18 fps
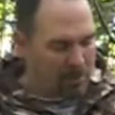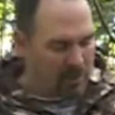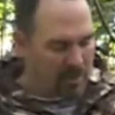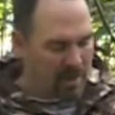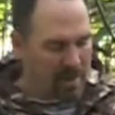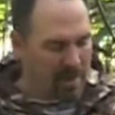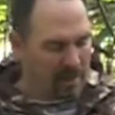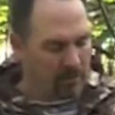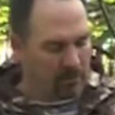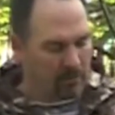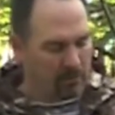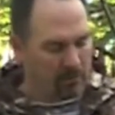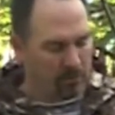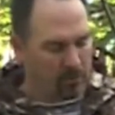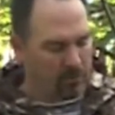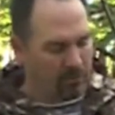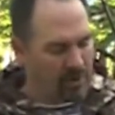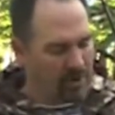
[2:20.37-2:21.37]
of that,
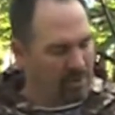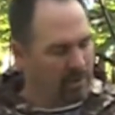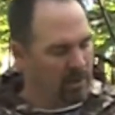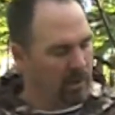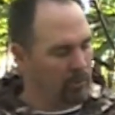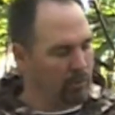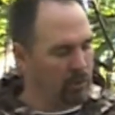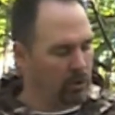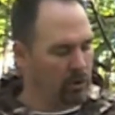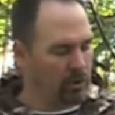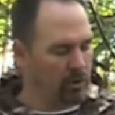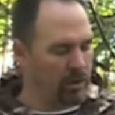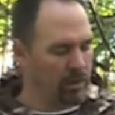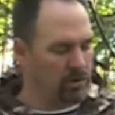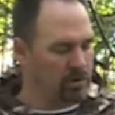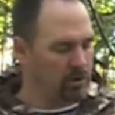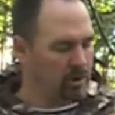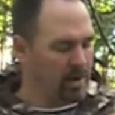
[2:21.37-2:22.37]
you've got the ability
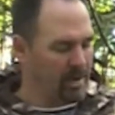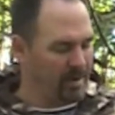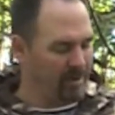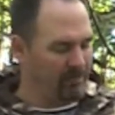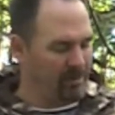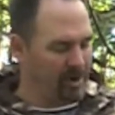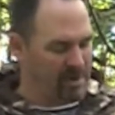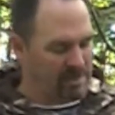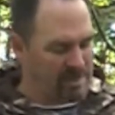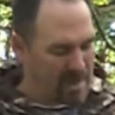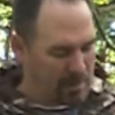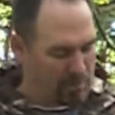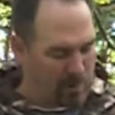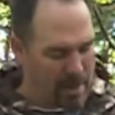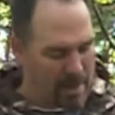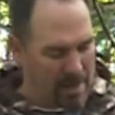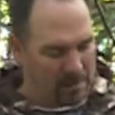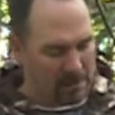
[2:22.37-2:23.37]
to have a day
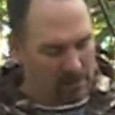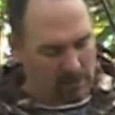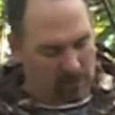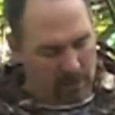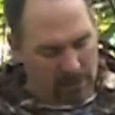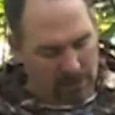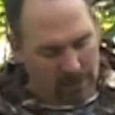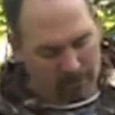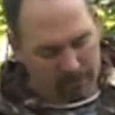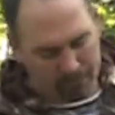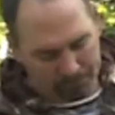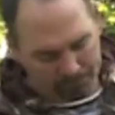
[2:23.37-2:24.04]
pack, okay?